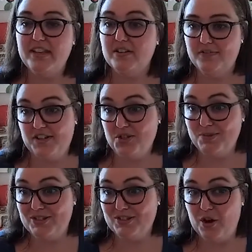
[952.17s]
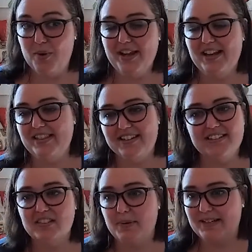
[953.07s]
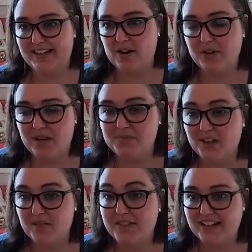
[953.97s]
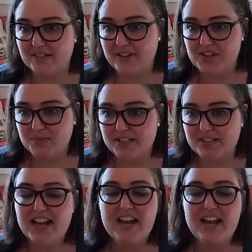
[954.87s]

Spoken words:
their investment is going and the anticipated outcomes of that investment.